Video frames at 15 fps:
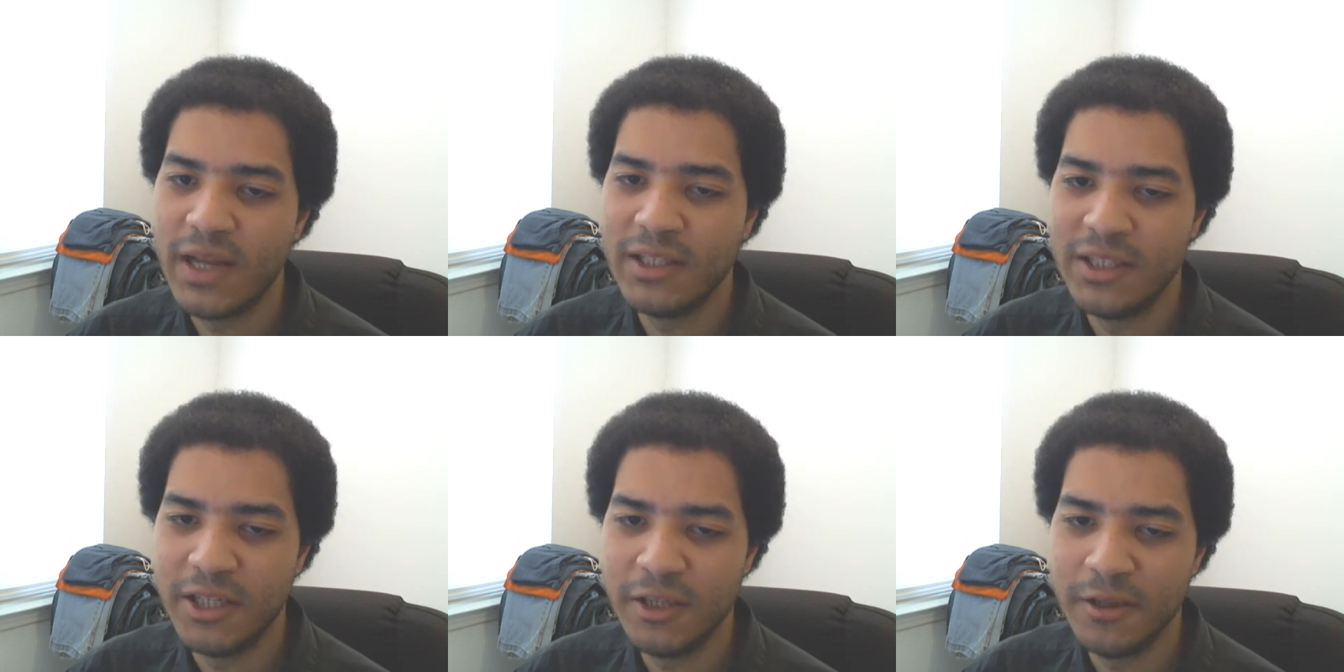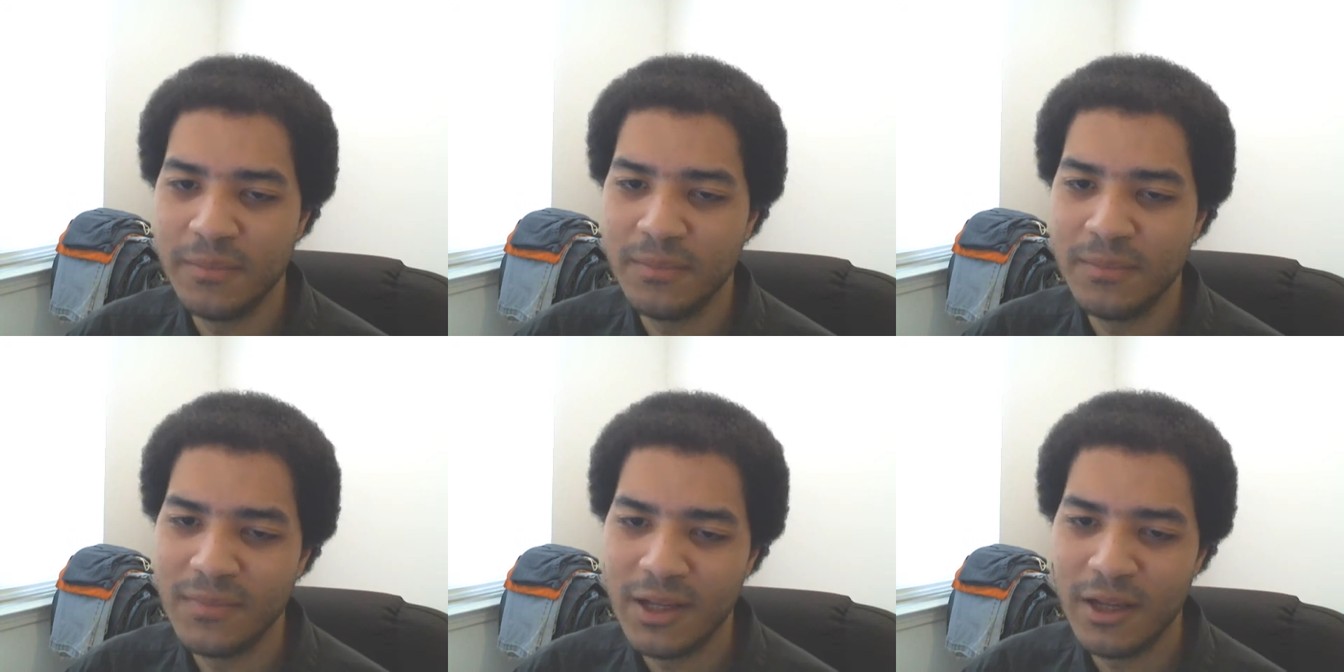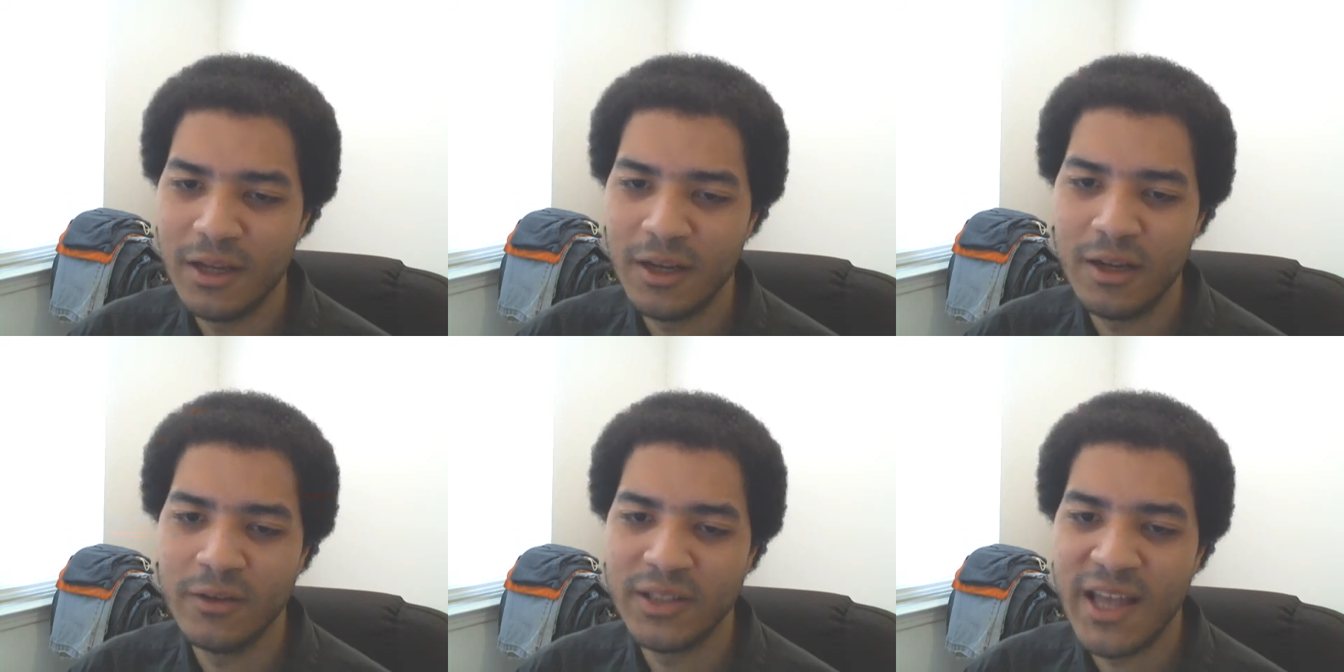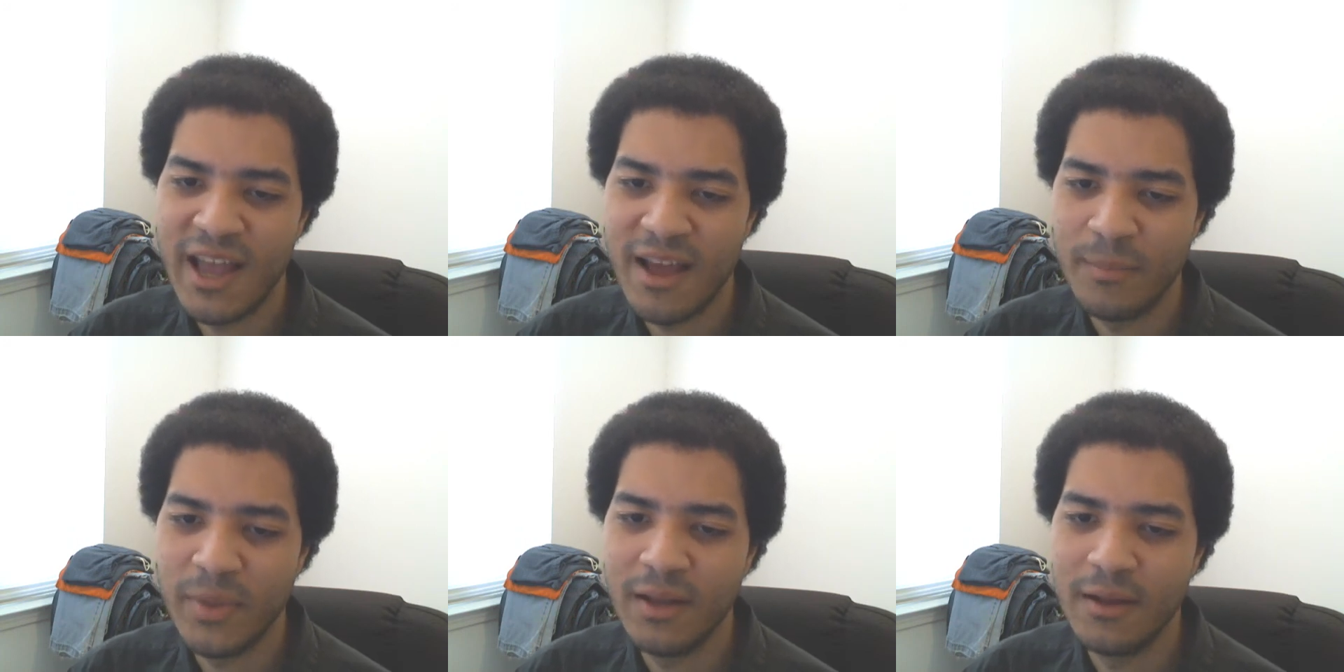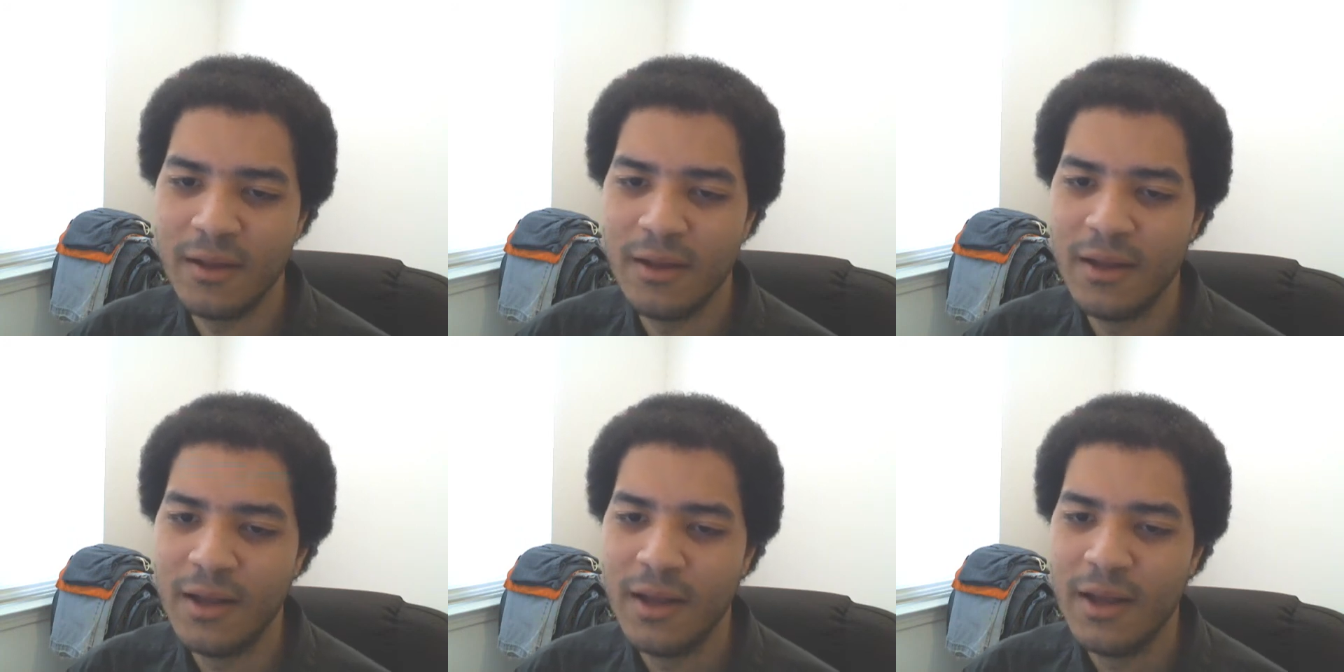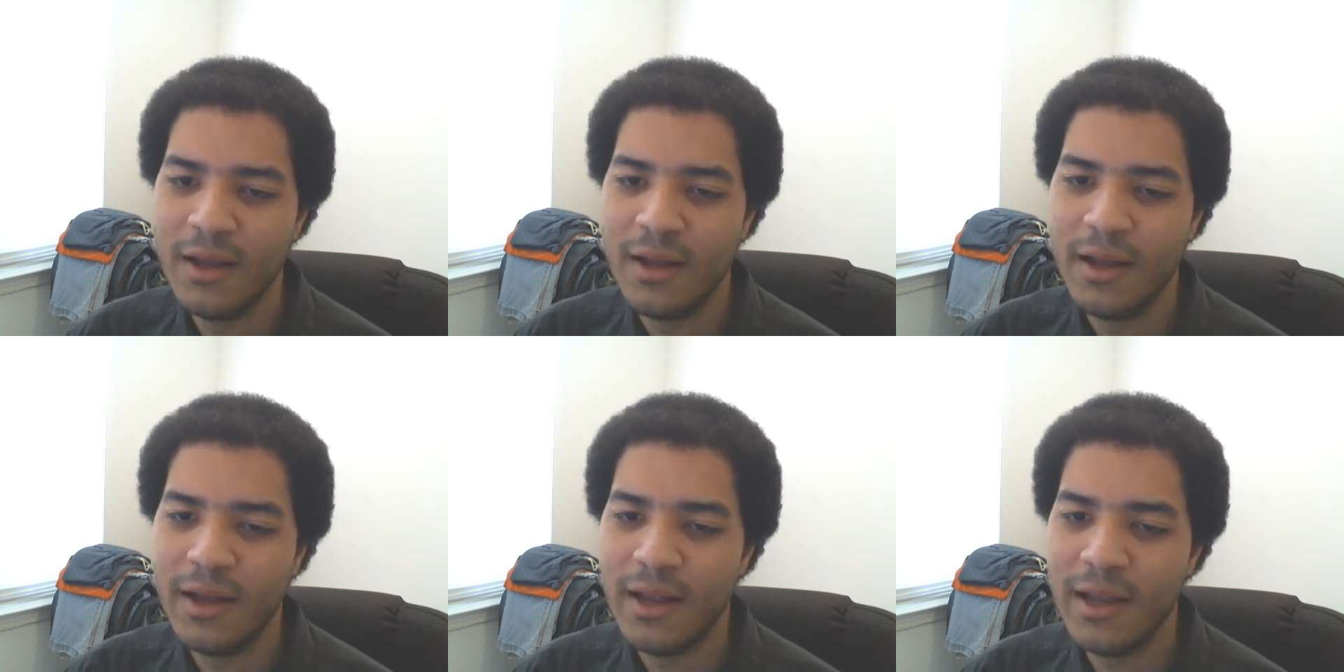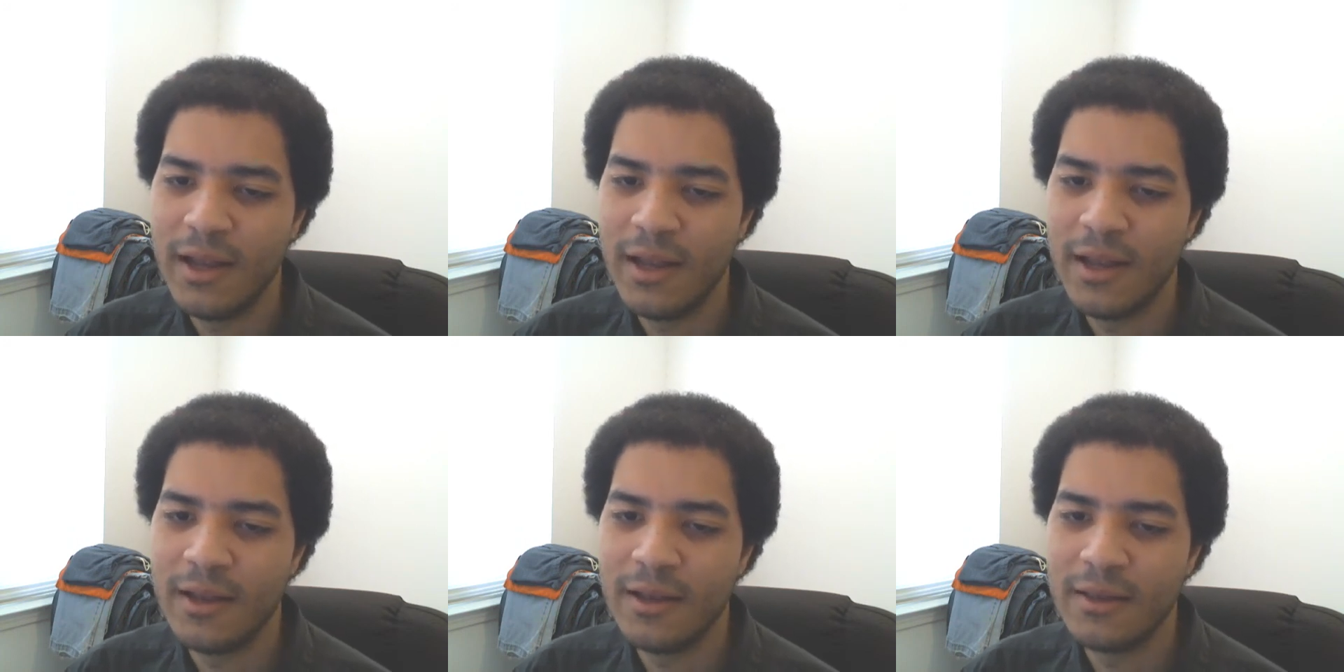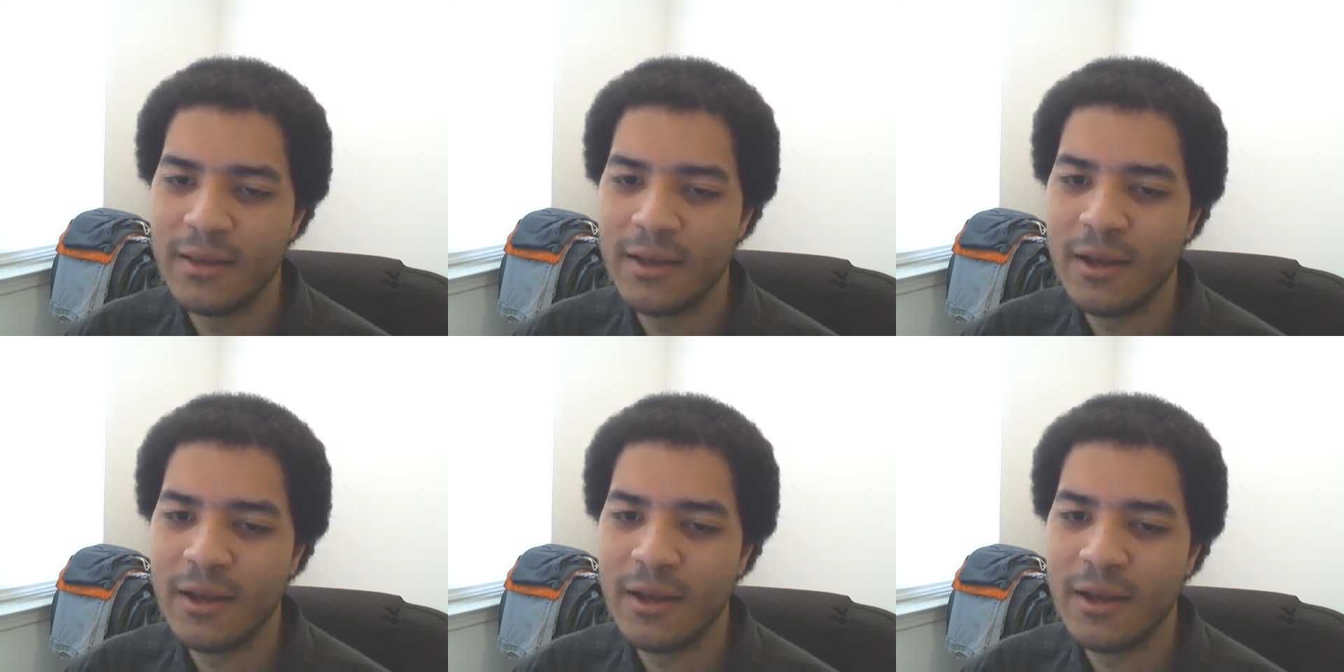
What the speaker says: I did it, and I was happy. And